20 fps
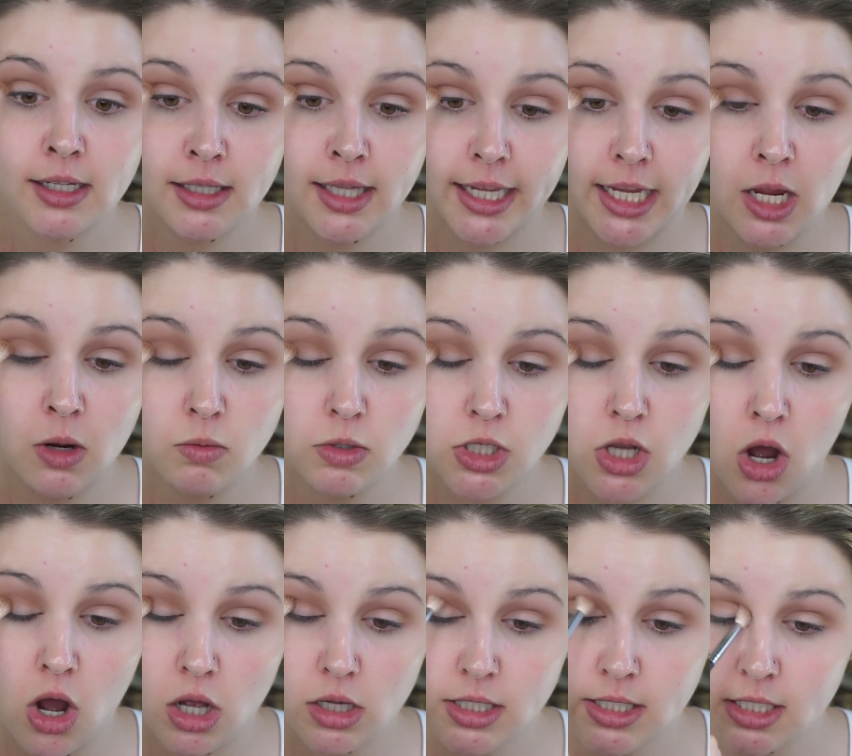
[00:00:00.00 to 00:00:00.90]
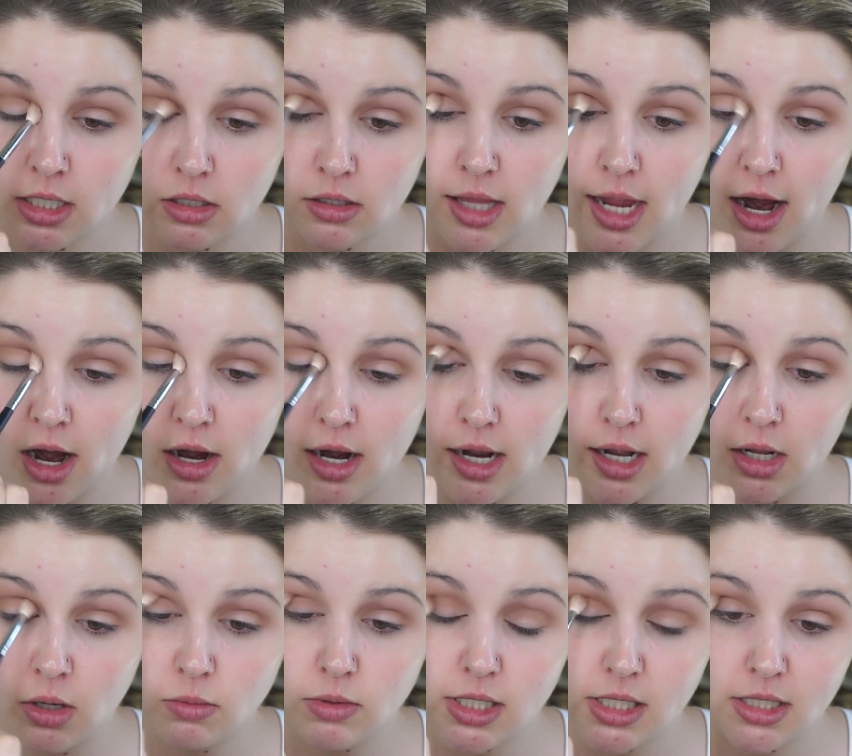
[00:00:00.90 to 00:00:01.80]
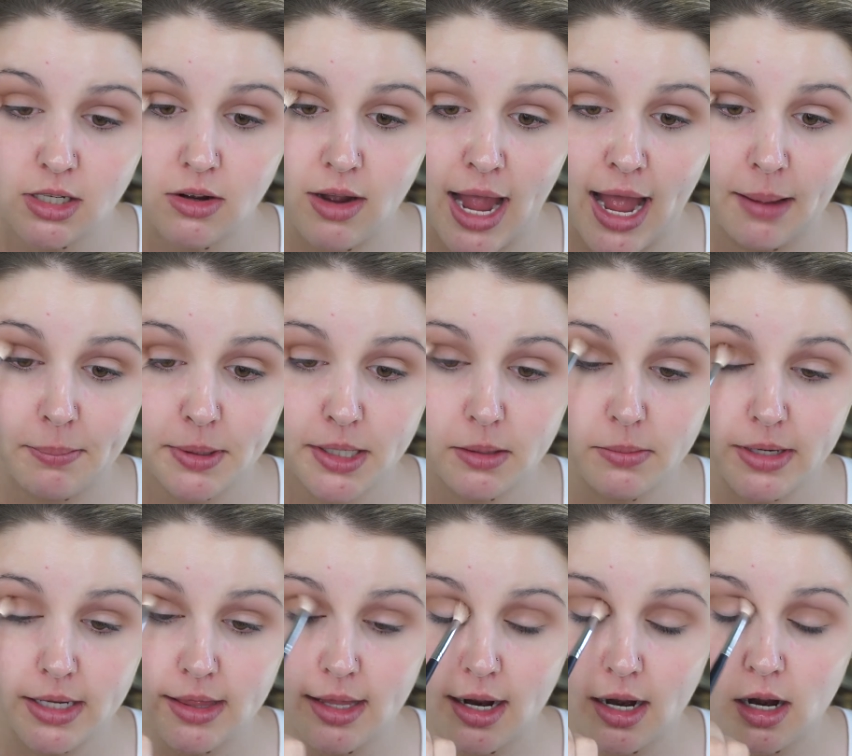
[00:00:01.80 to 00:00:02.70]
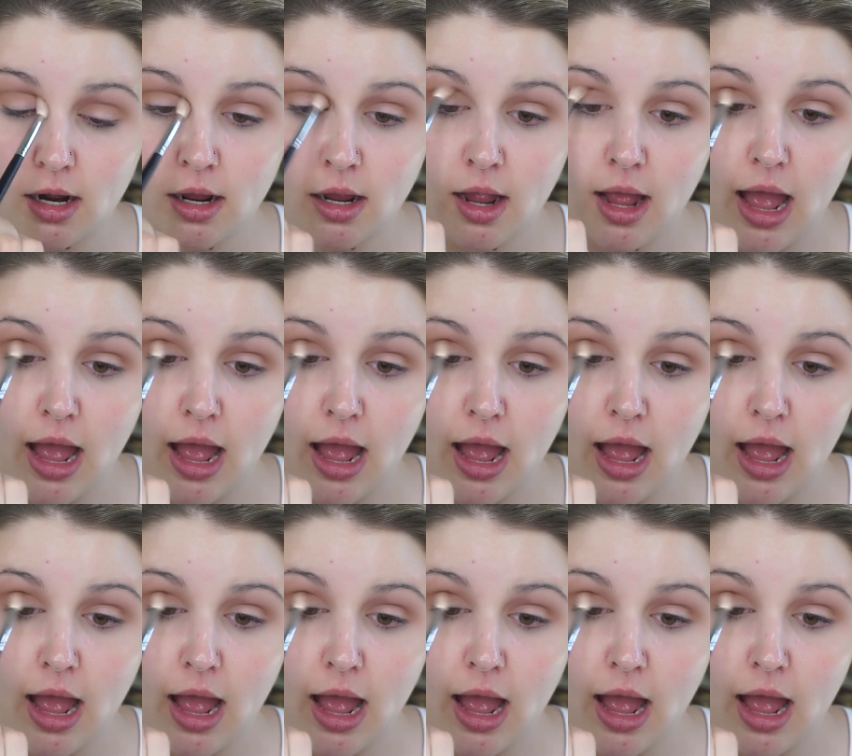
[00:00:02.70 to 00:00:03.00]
Like it was all still there and it was still happy to be there.